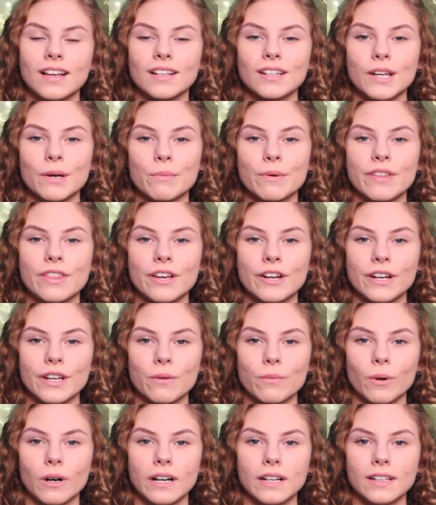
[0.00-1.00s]
Number
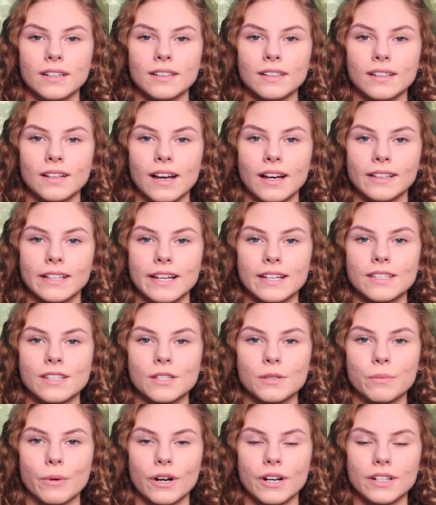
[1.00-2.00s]
31,
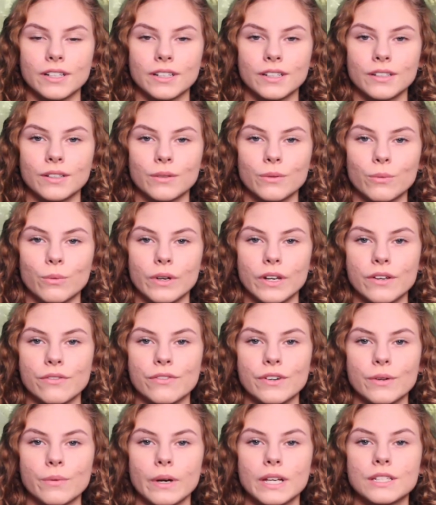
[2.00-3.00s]
Alexis Martin,
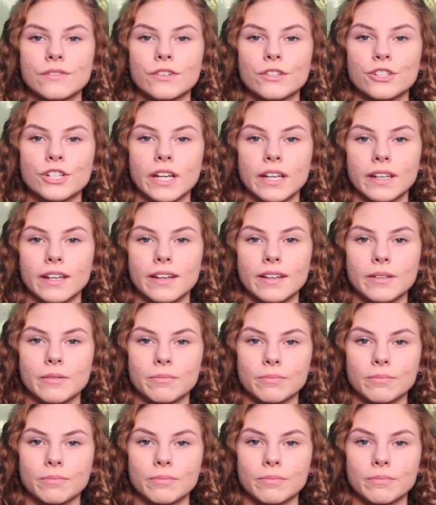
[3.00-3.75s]
Winifred, West Virginia.